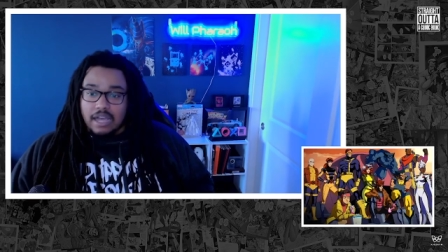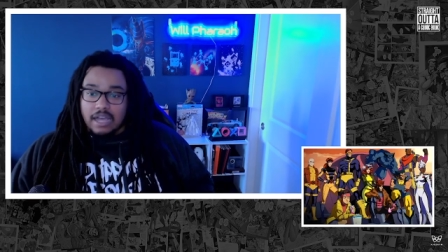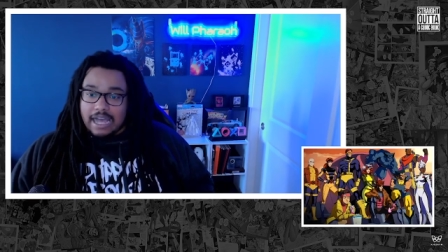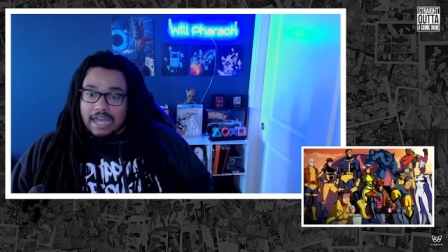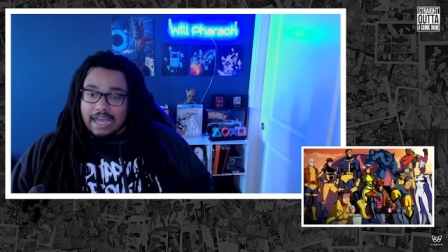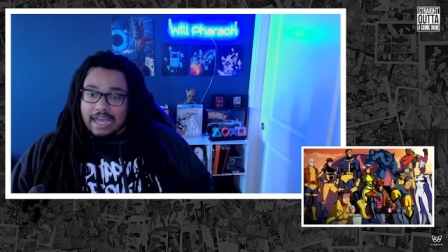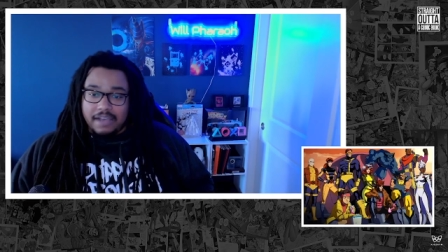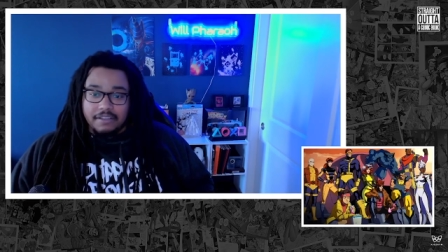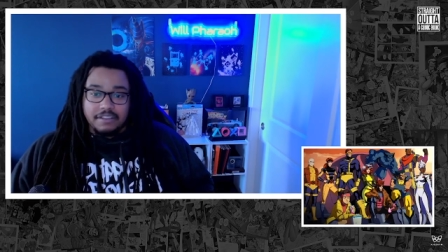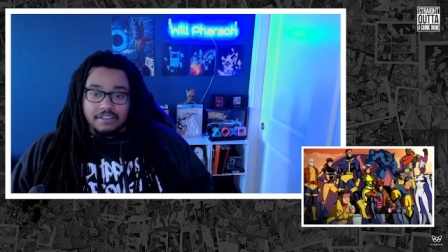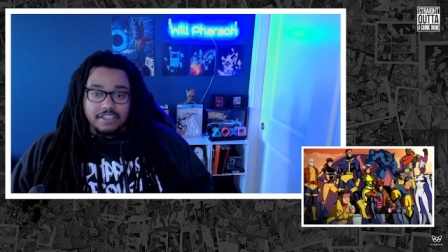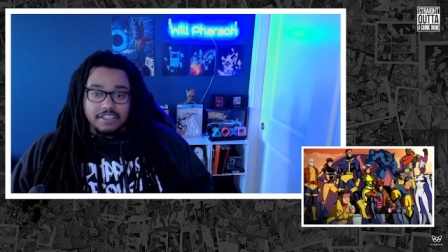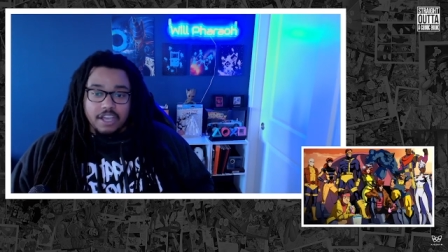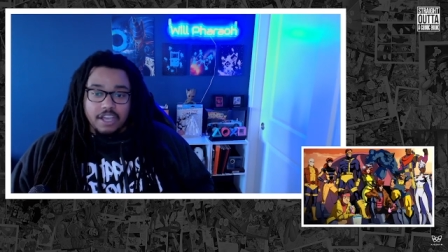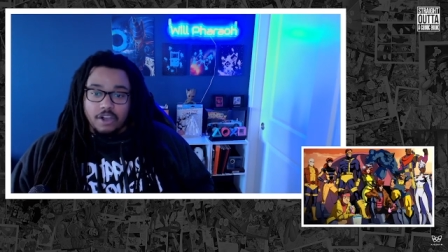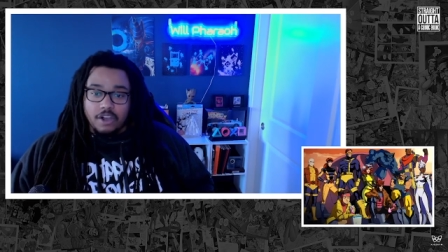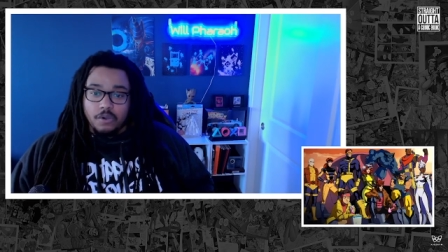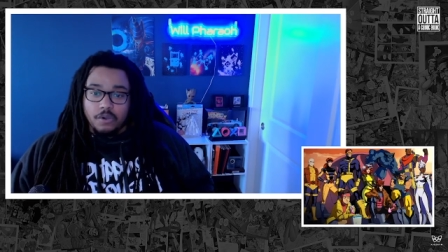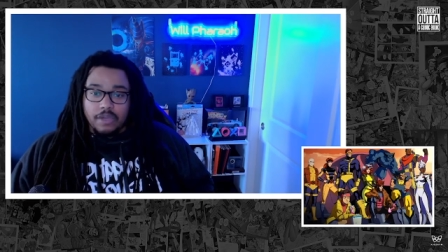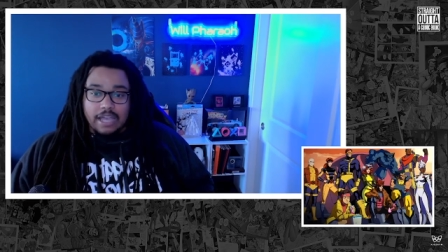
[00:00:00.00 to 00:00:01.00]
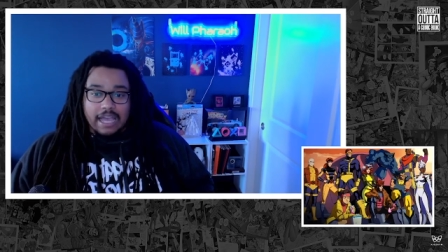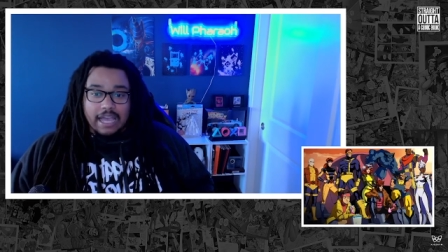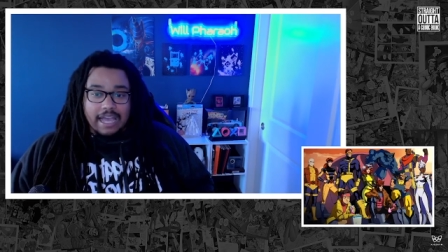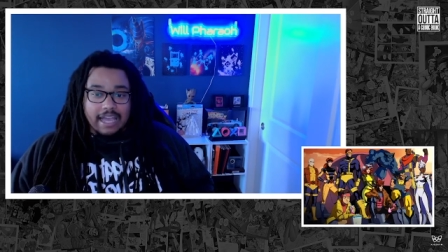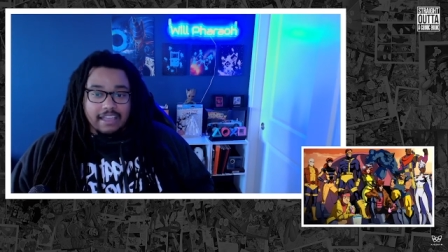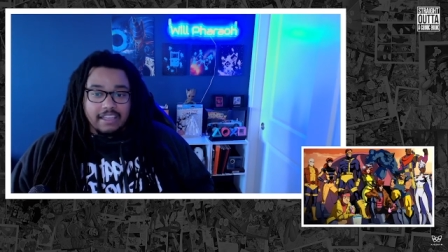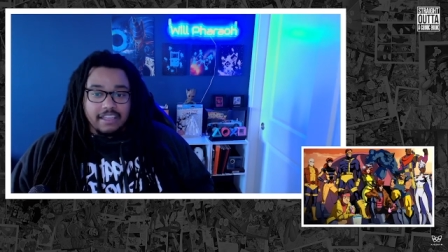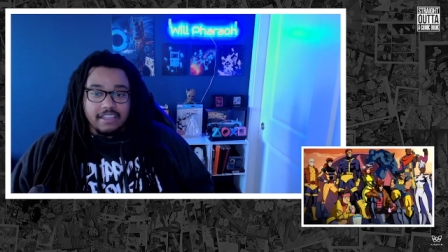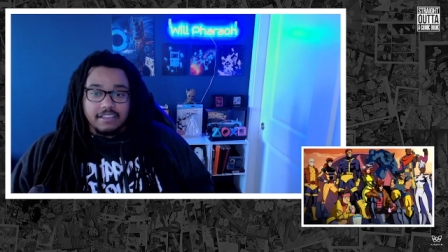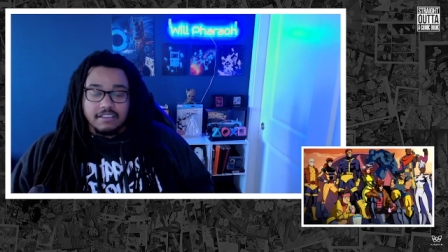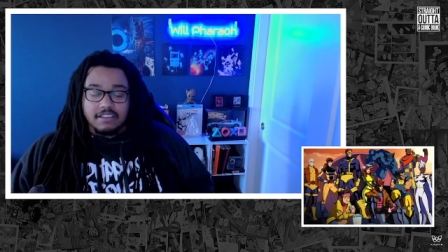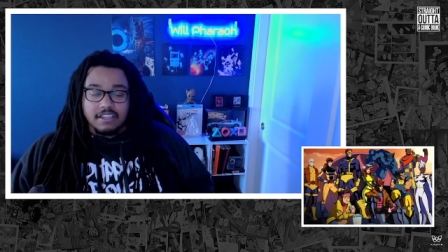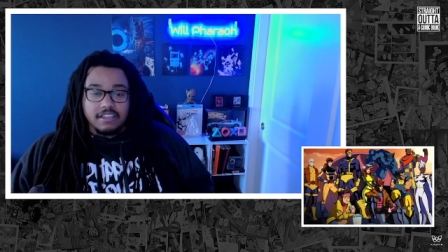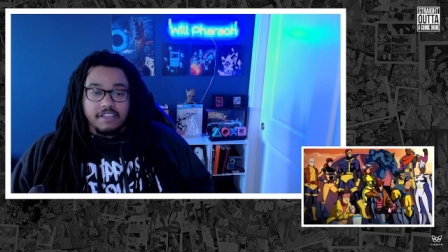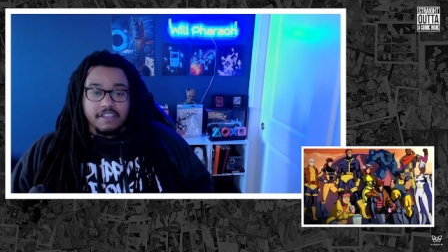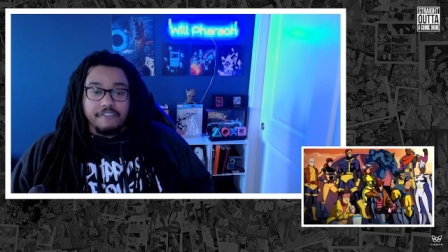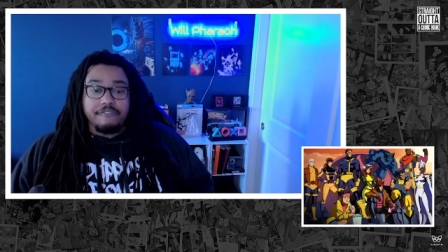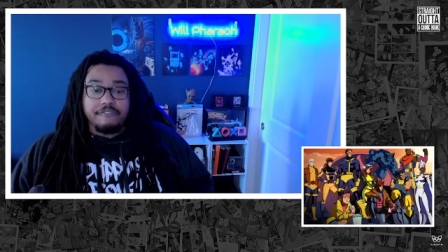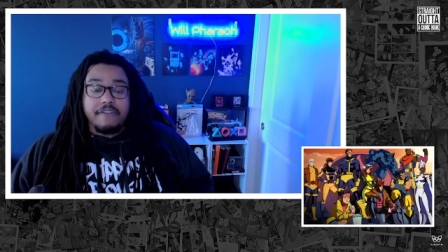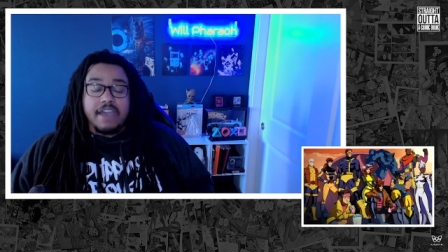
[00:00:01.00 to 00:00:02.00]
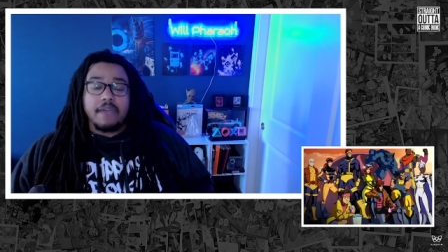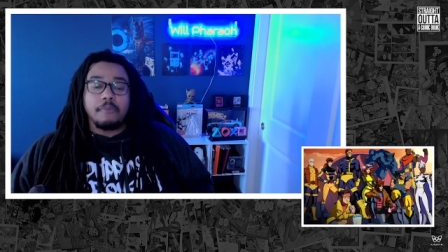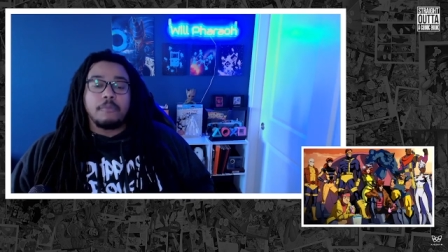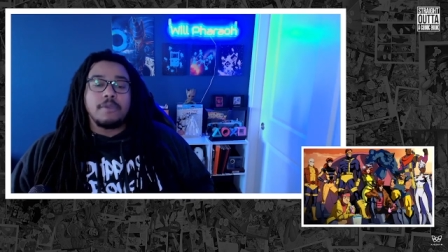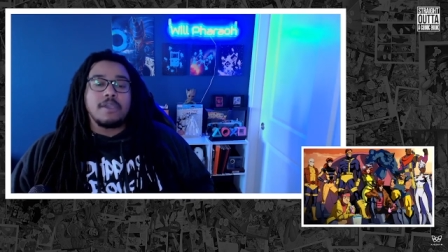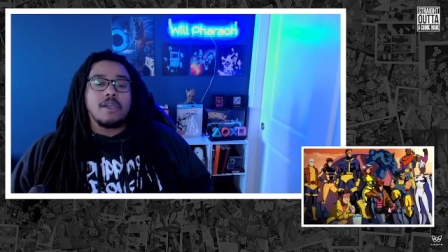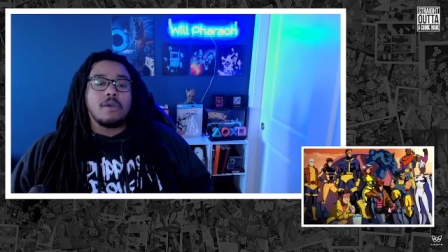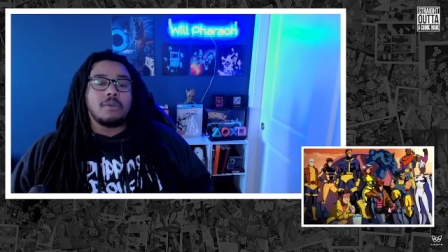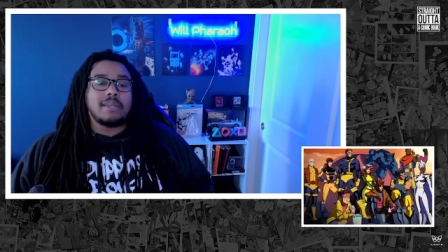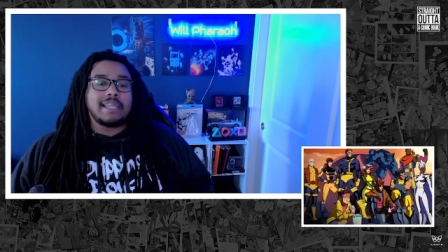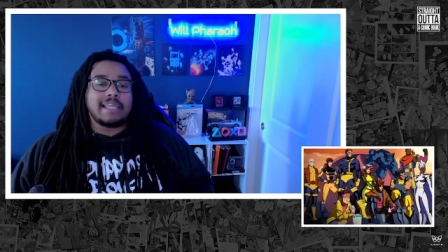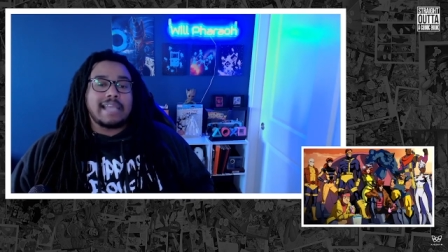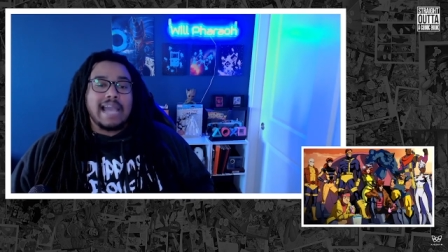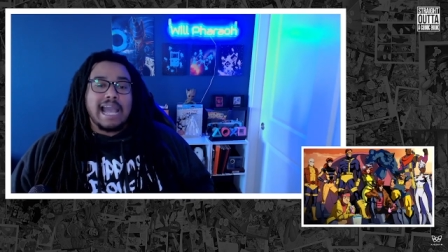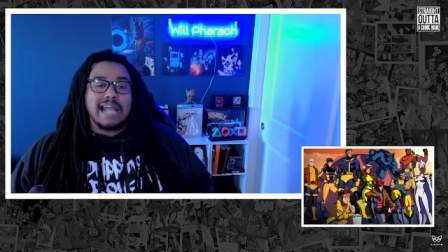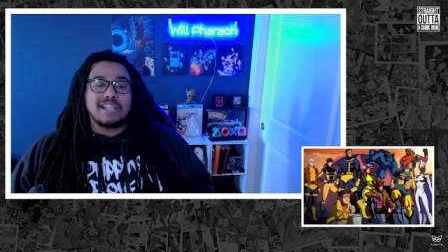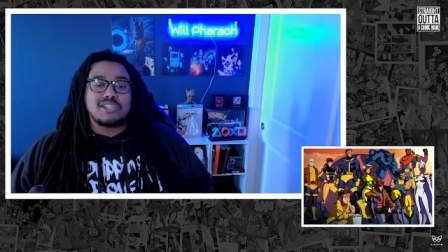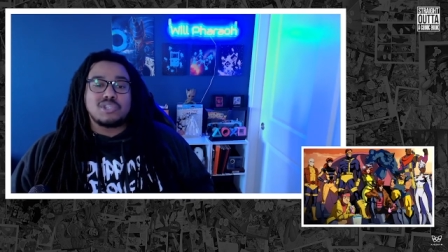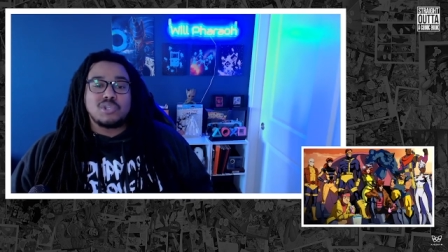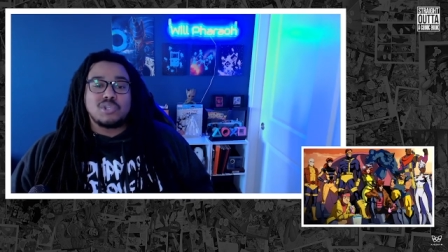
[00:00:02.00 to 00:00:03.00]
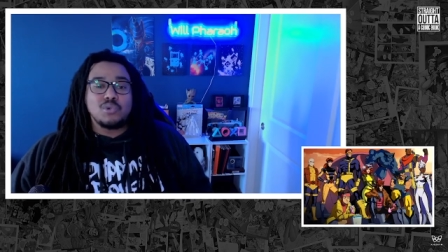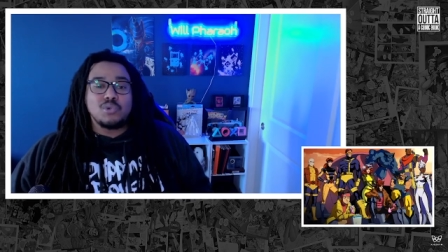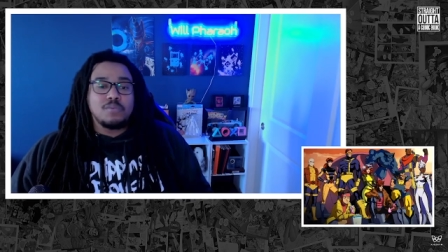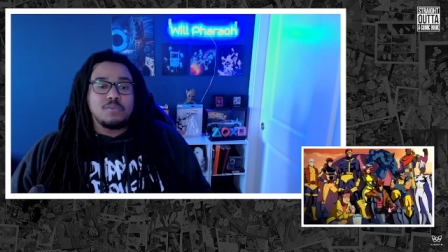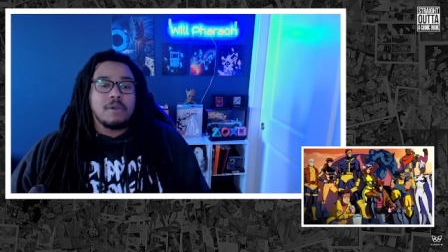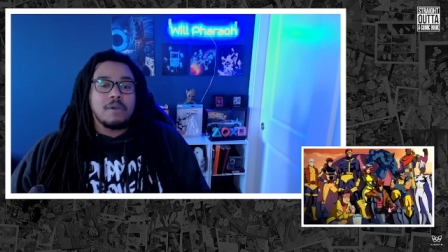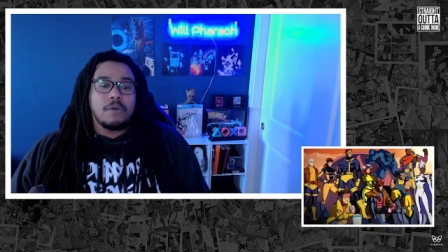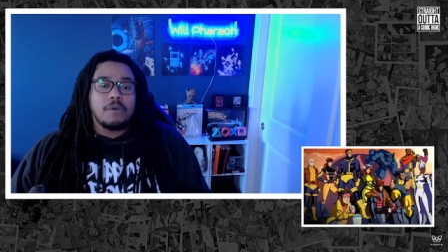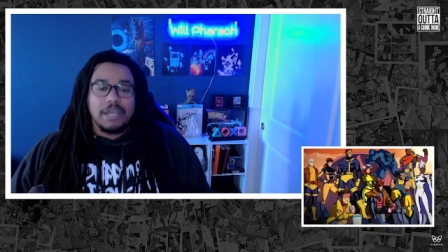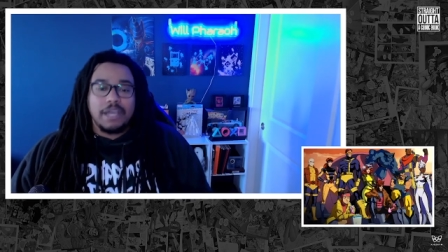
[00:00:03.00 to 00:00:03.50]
The fact we only got 2 more